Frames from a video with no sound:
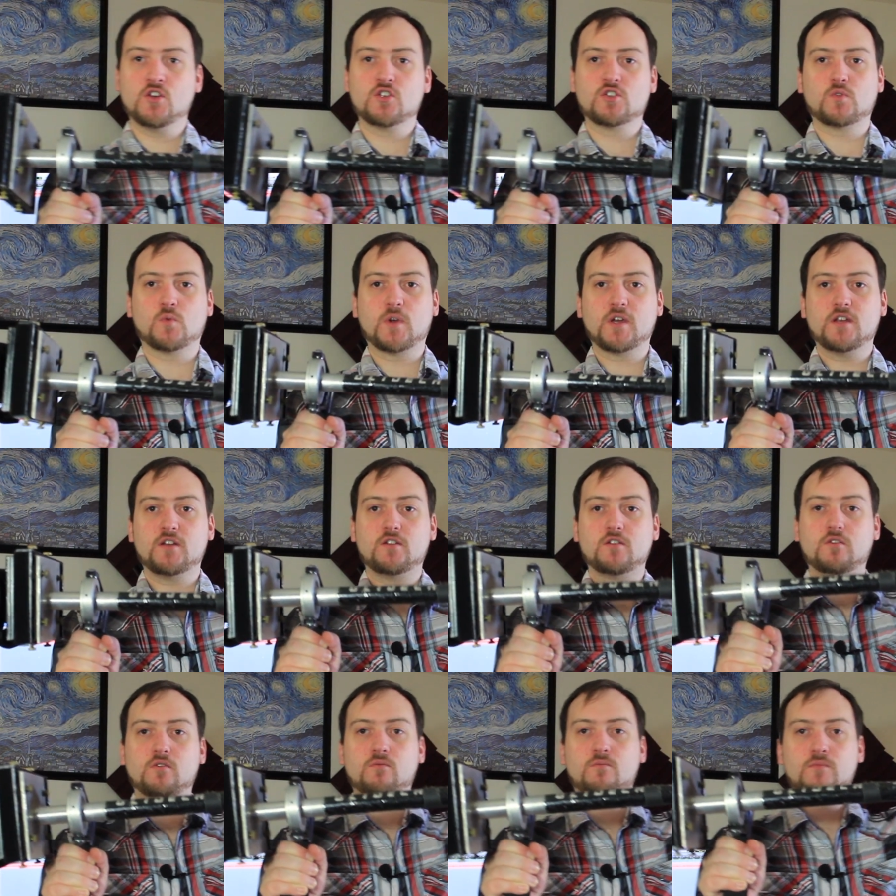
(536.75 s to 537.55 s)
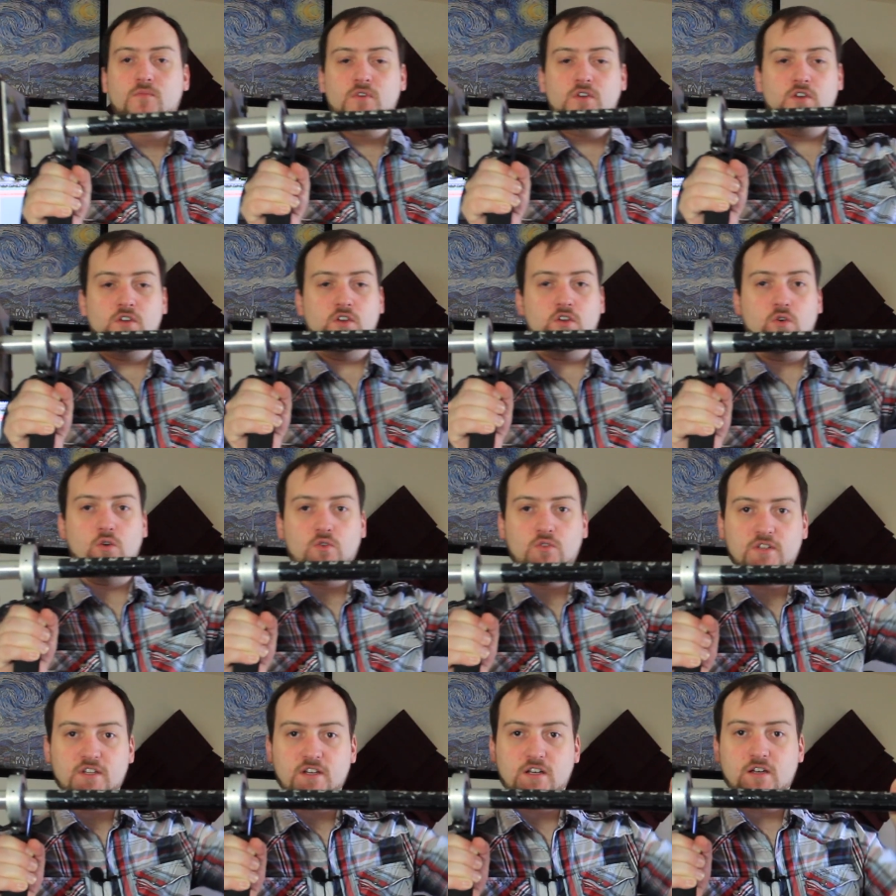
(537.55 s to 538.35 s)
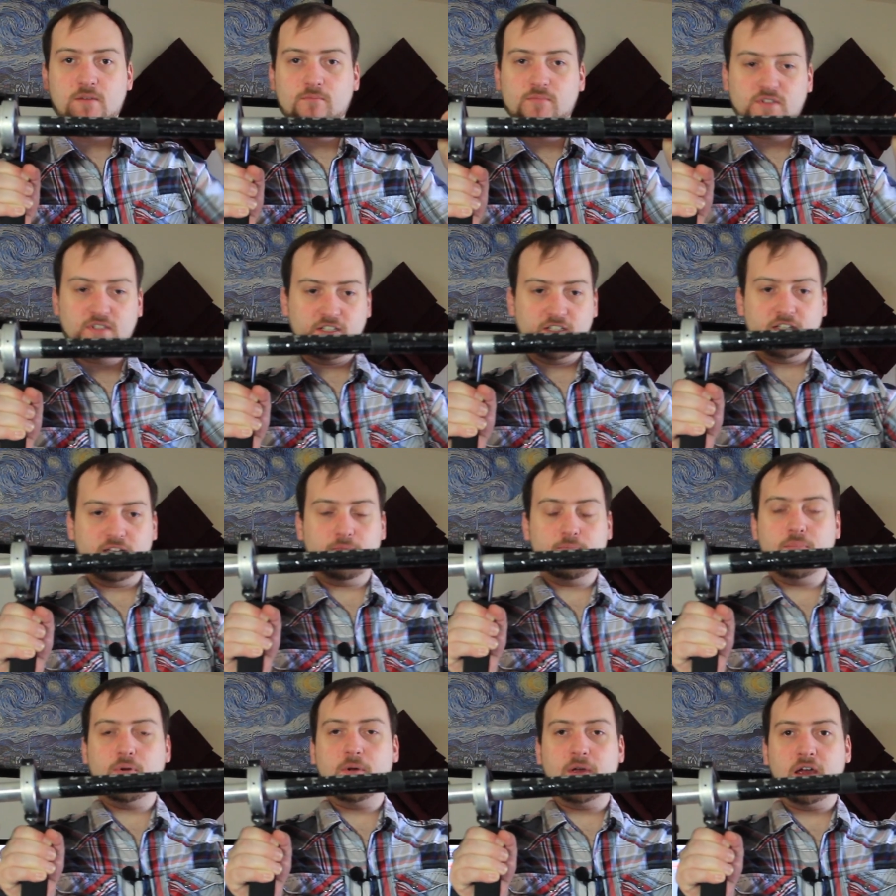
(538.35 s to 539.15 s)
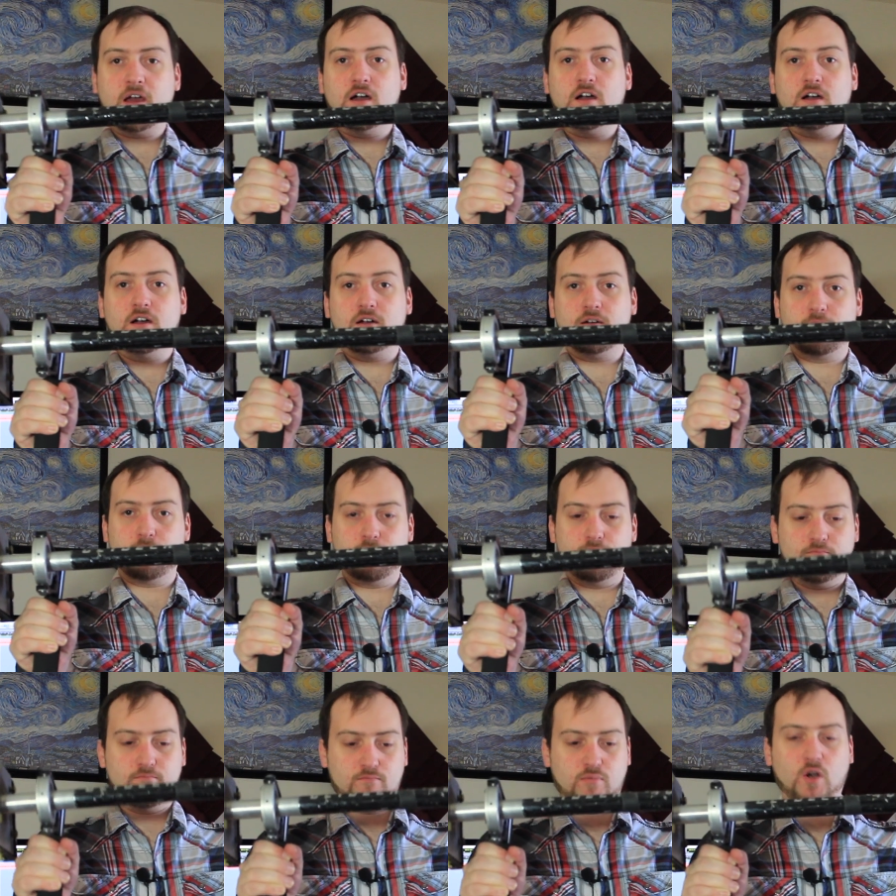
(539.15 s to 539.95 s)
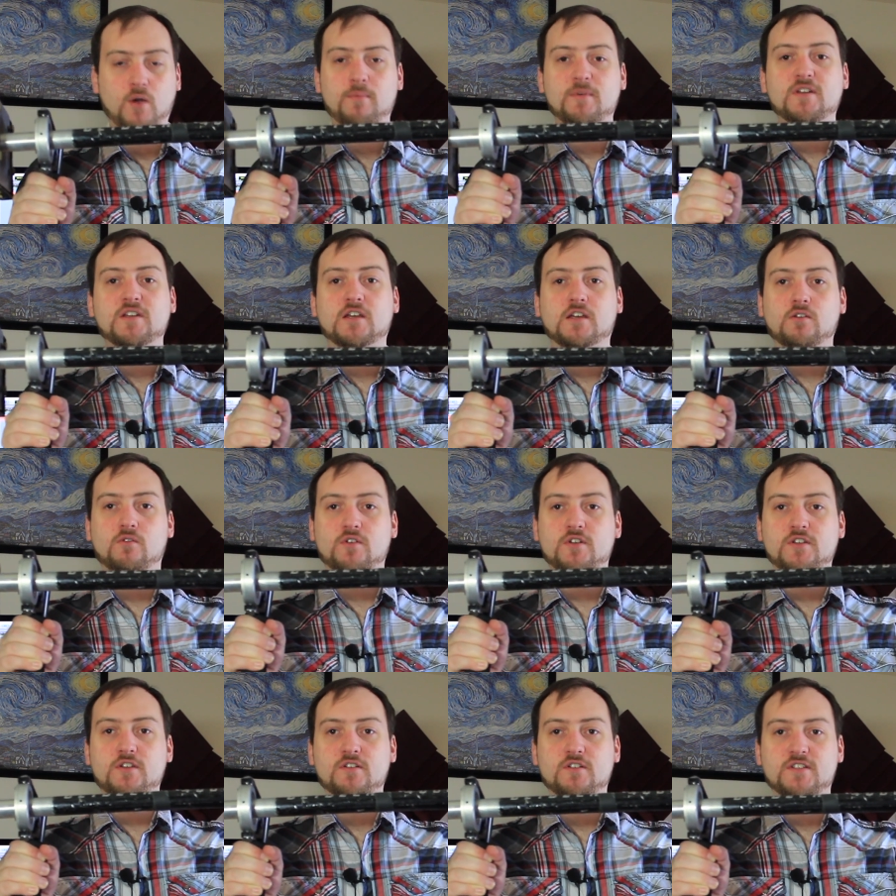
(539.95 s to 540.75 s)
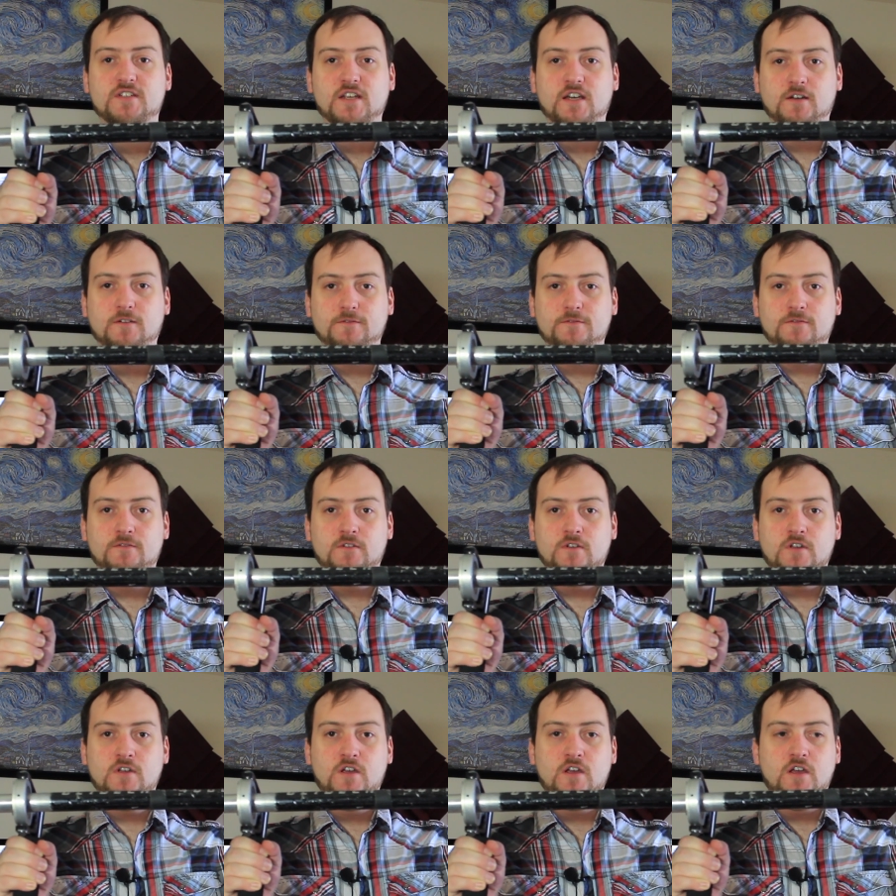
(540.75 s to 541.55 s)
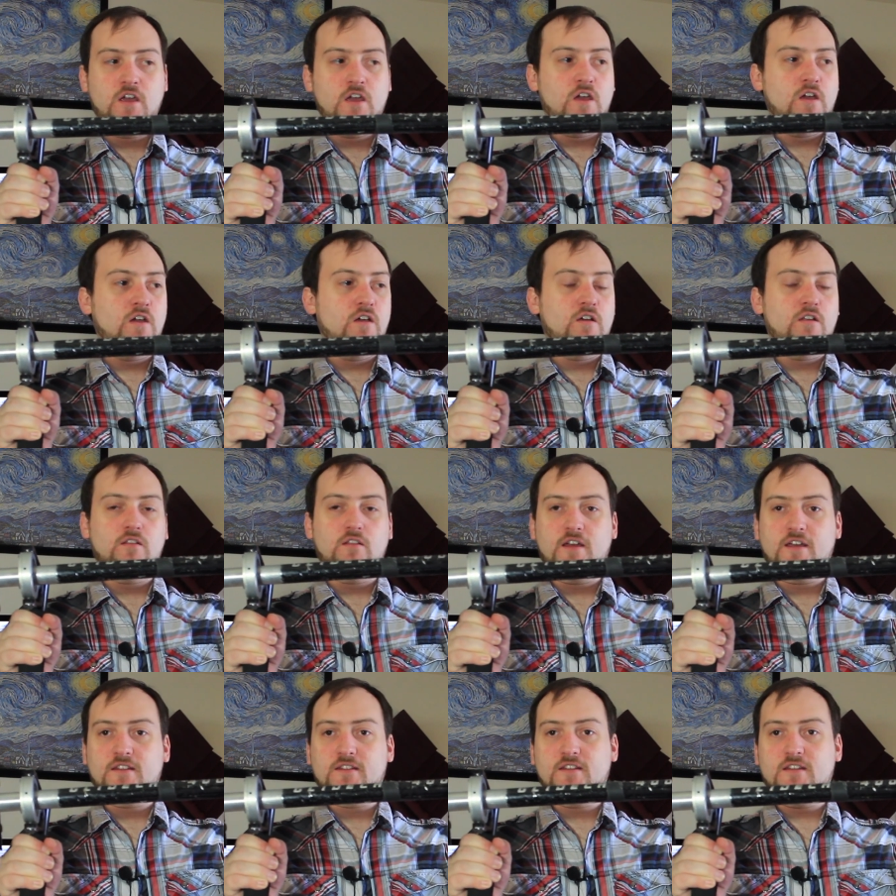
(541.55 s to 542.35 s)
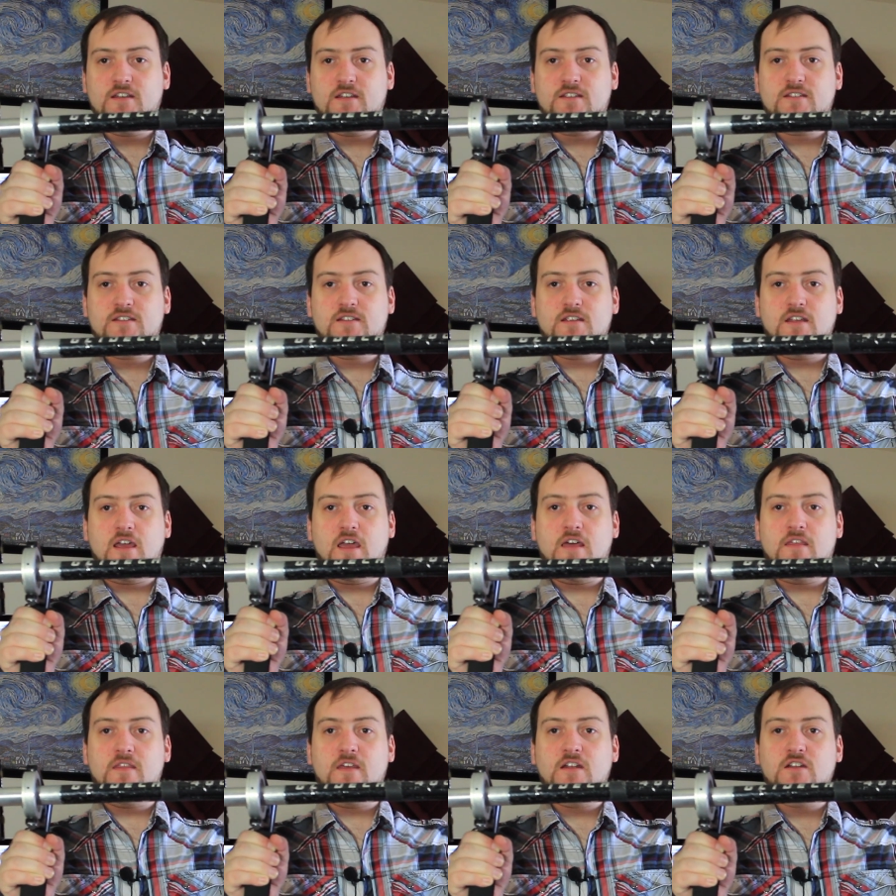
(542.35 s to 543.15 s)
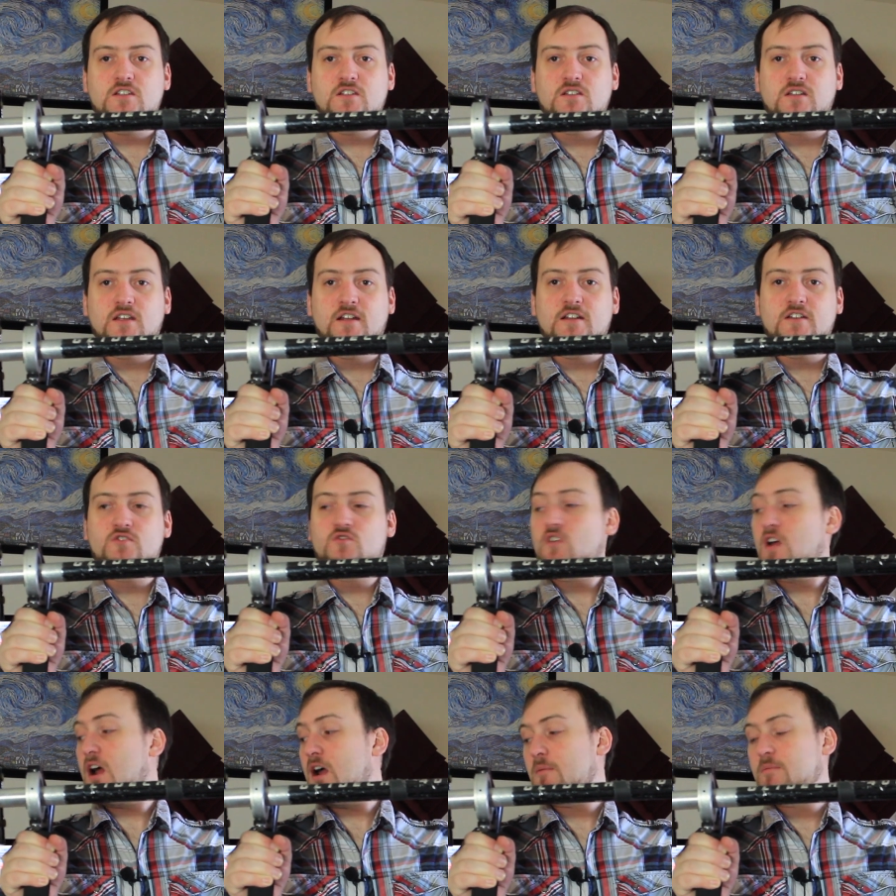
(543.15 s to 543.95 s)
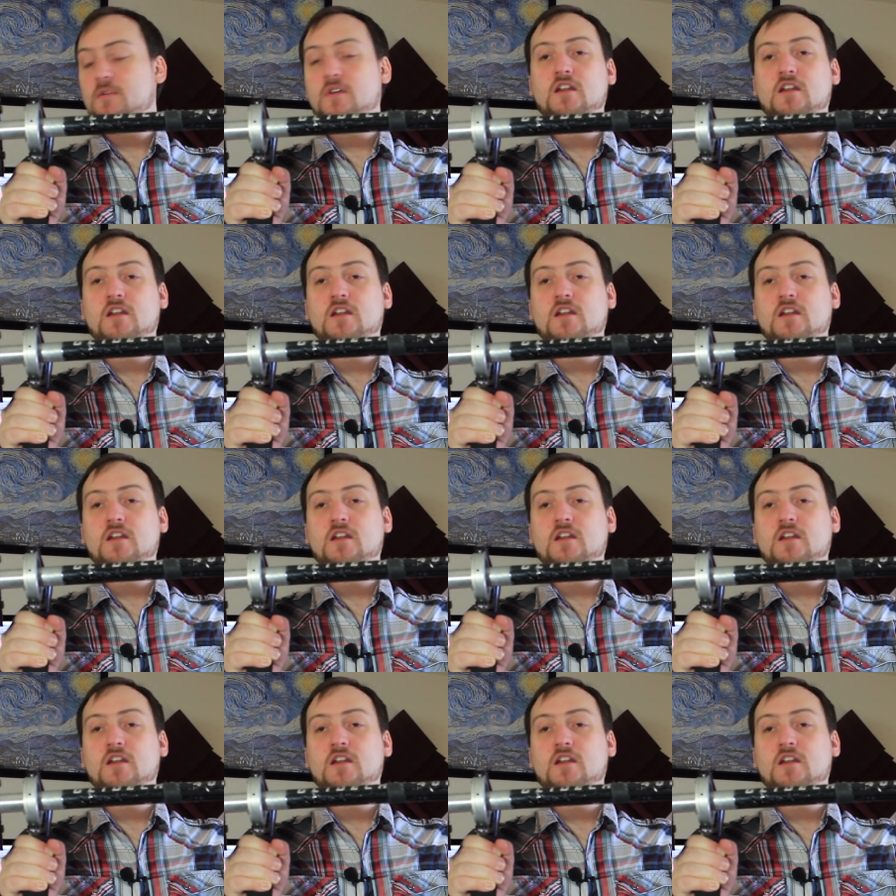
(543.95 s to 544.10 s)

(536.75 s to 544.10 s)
So what you do, you hold it completely perpendicular to yourself like this, and then just let it drop.